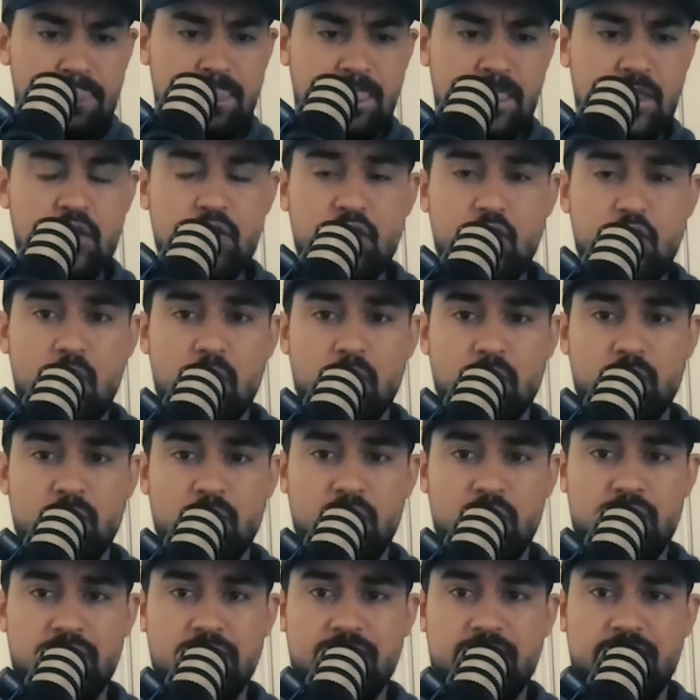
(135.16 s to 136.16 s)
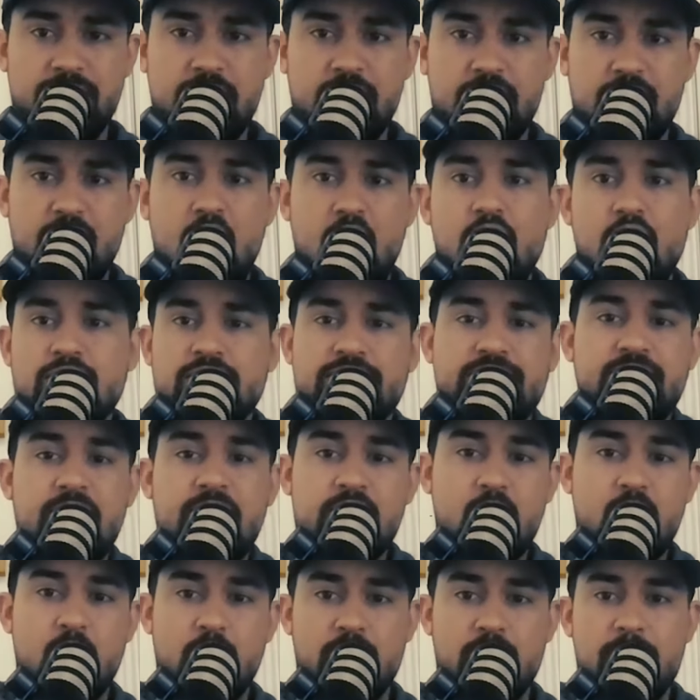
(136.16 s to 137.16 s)
you know, the
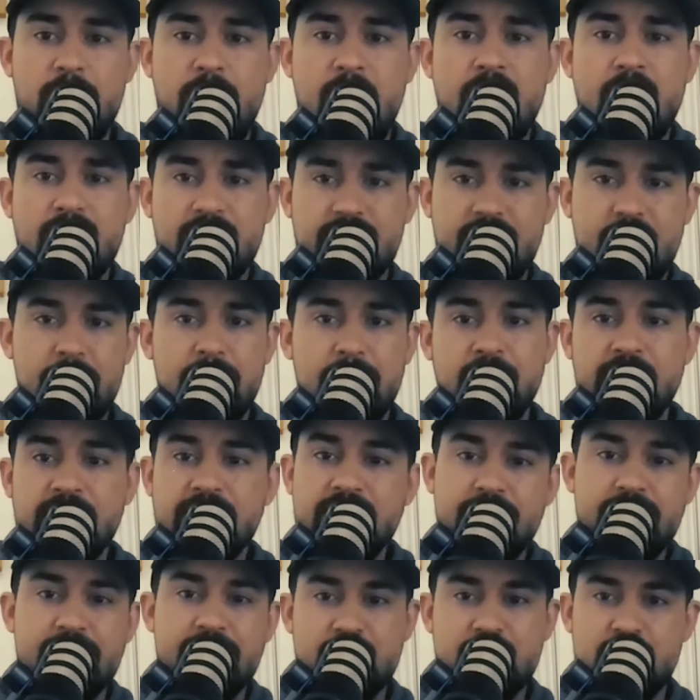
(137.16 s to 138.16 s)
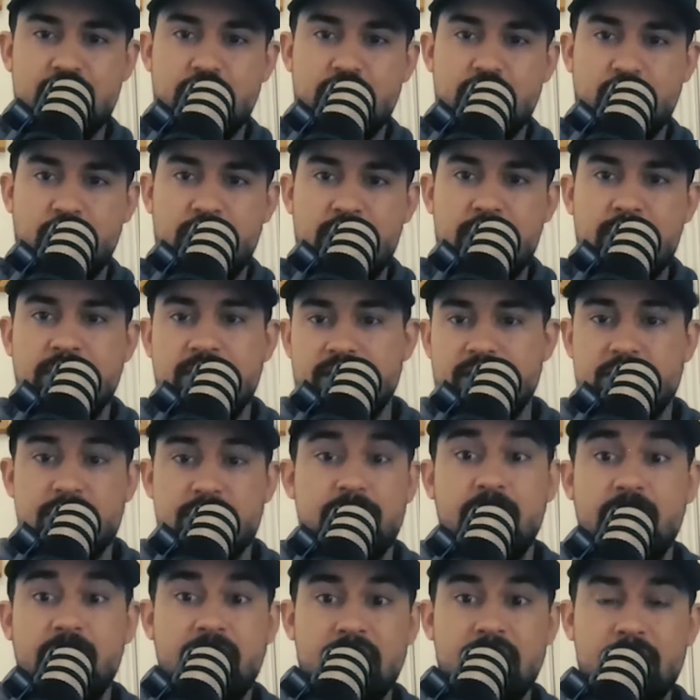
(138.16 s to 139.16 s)
all-state quarterback that played Division III but doesn't
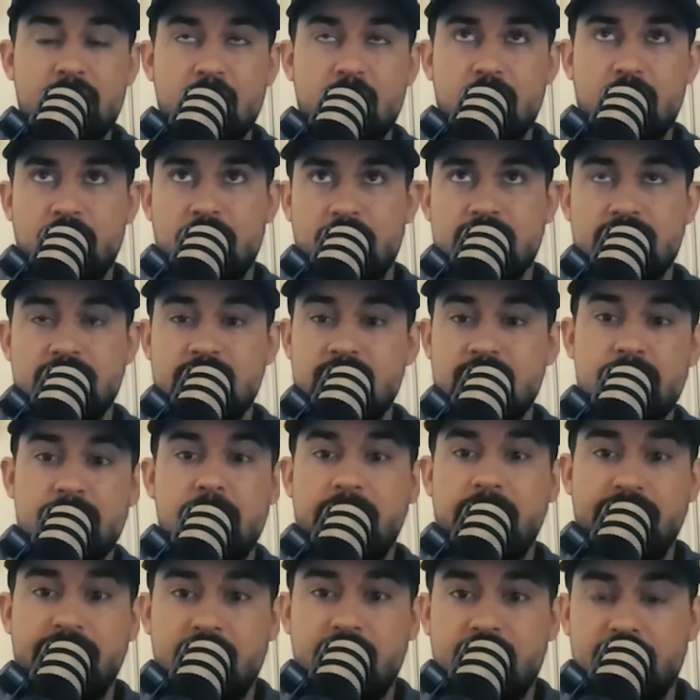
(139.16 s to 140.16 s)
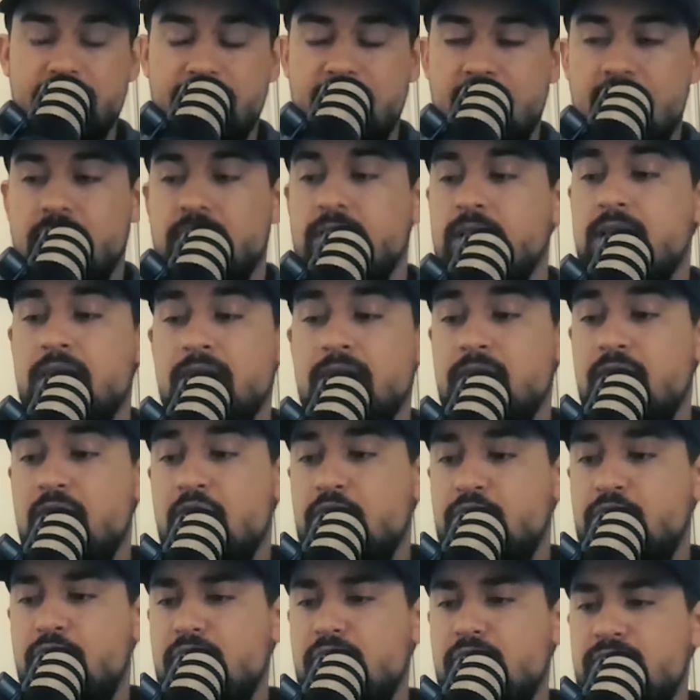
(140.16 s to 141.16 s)
play anymore because he didn't make the NFL.
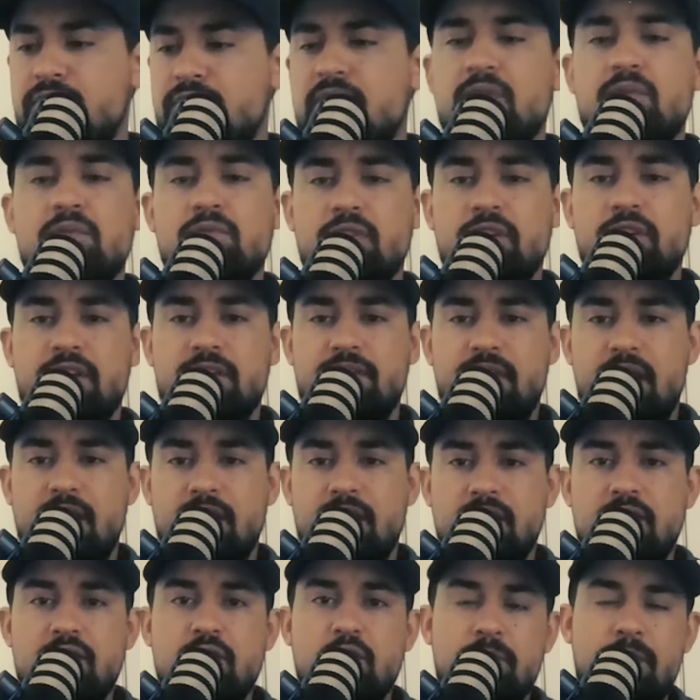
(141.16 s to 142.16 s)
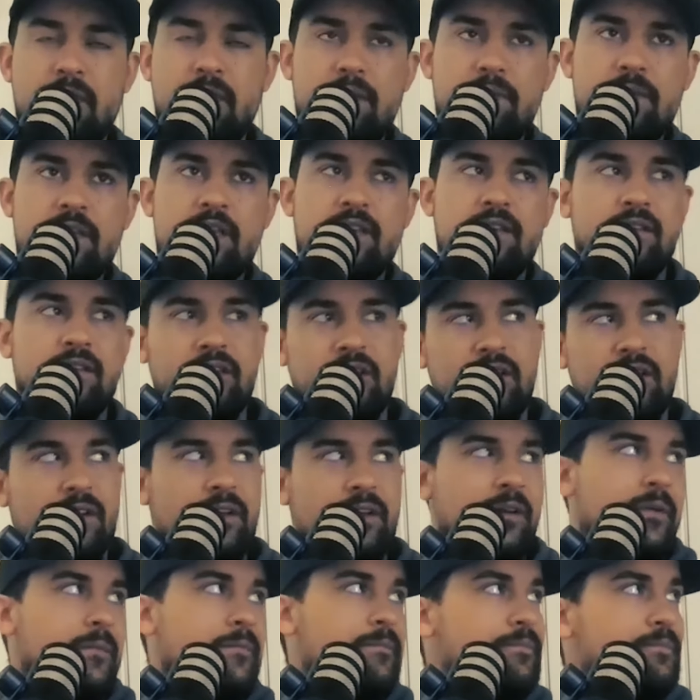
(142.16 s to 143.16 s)
They don't look at that. You know, maybe
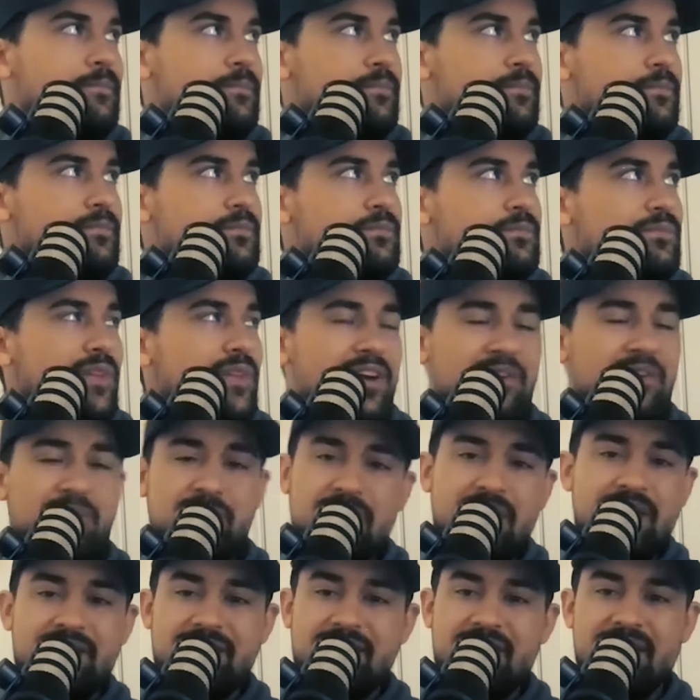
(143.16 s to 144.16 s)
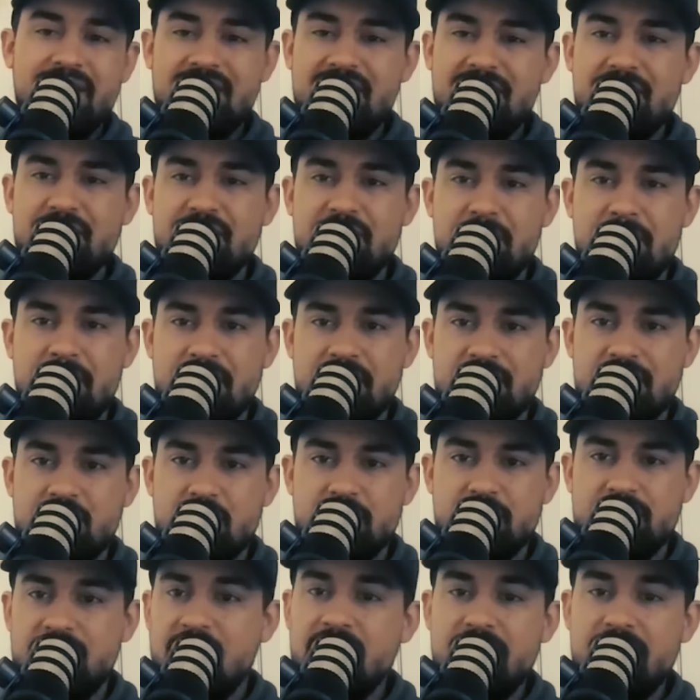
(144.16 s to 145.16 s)
not even the big
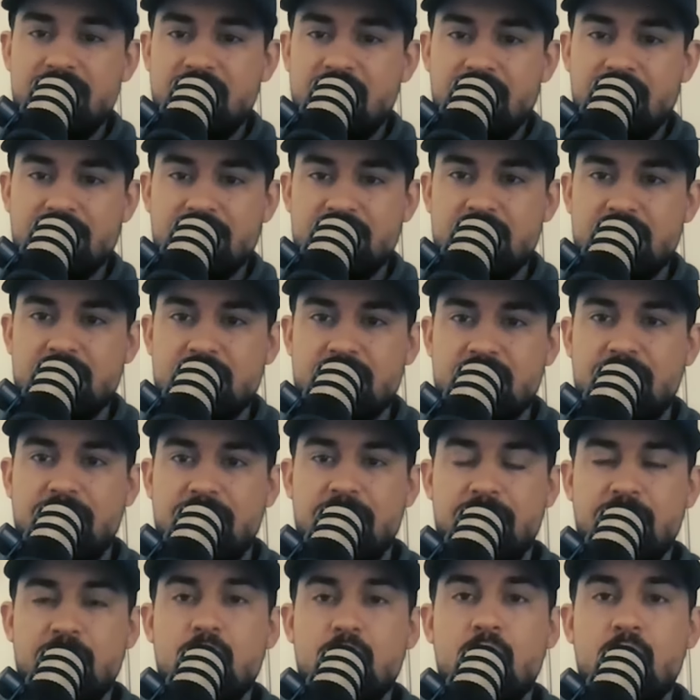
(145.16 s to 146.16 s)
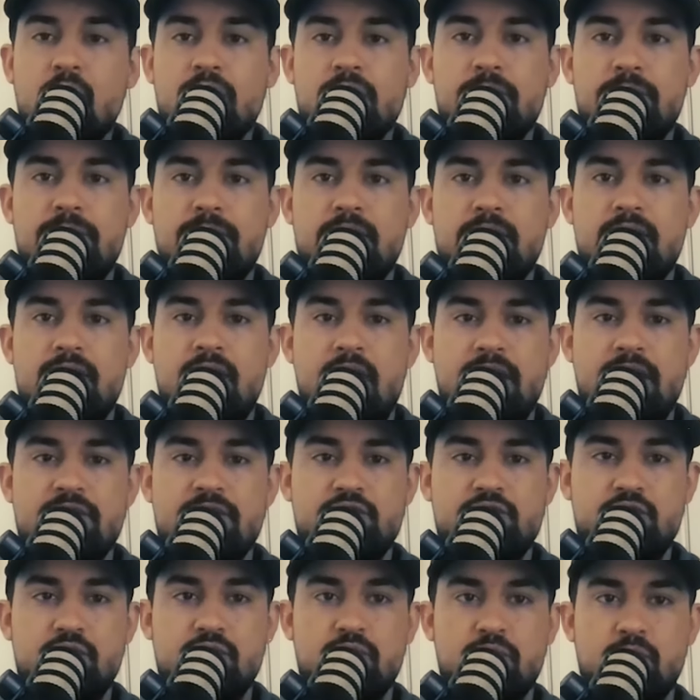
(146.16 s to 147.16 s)
schools, not even LSU and stuff. If you want to be a
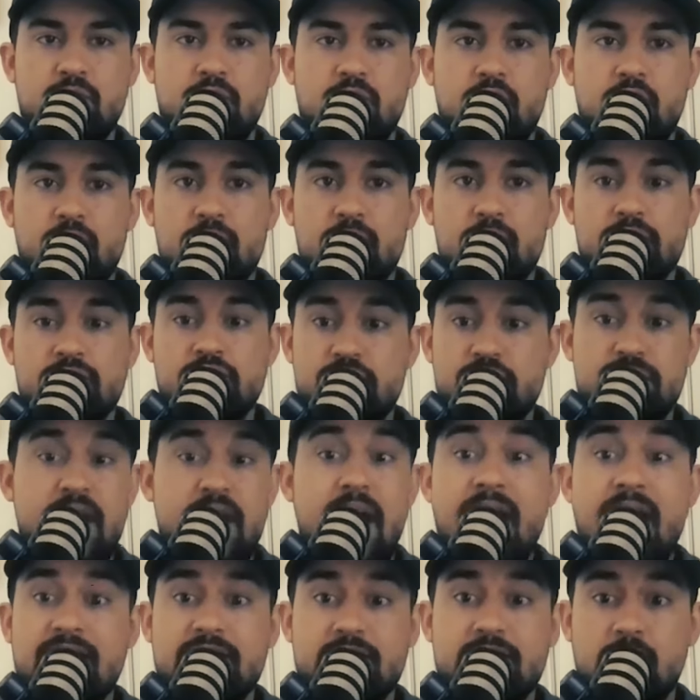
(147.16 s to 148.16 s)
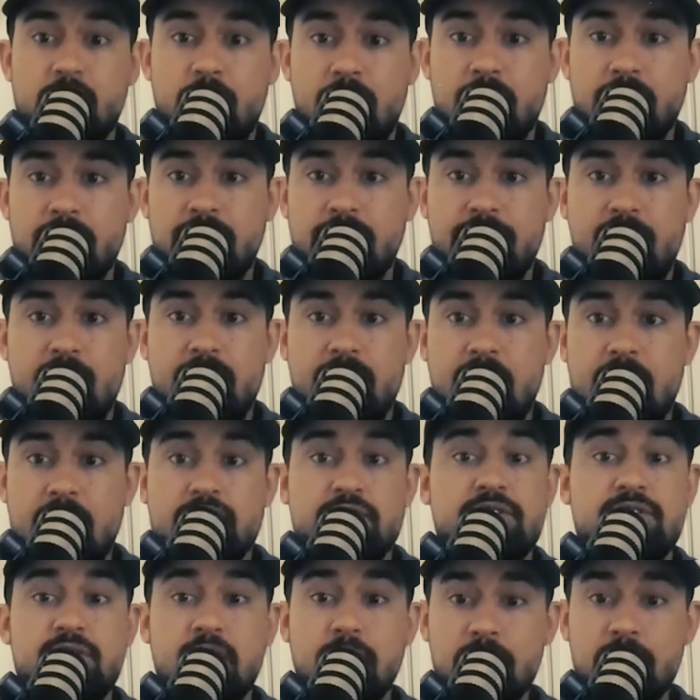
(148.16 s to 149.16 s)
student recruiter, just ask around and find out.
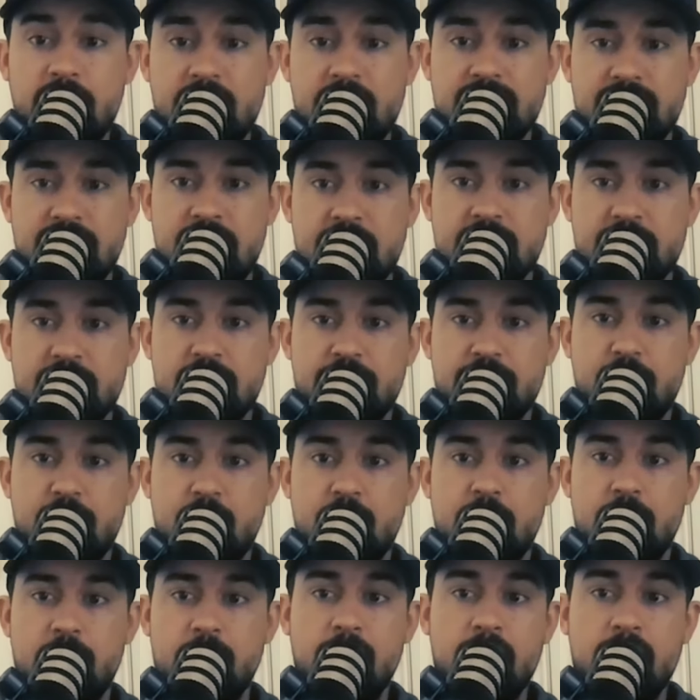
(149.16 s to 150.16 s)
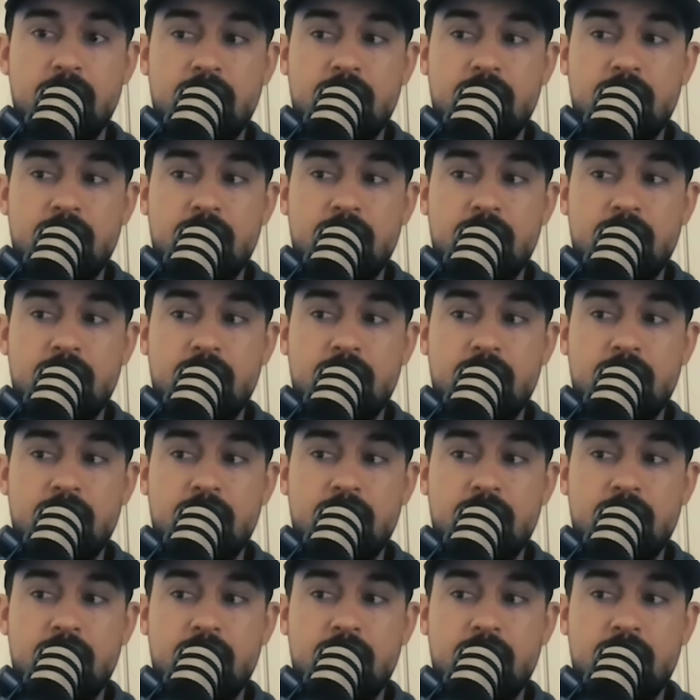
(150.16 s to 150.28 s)
Someone has the answer for you,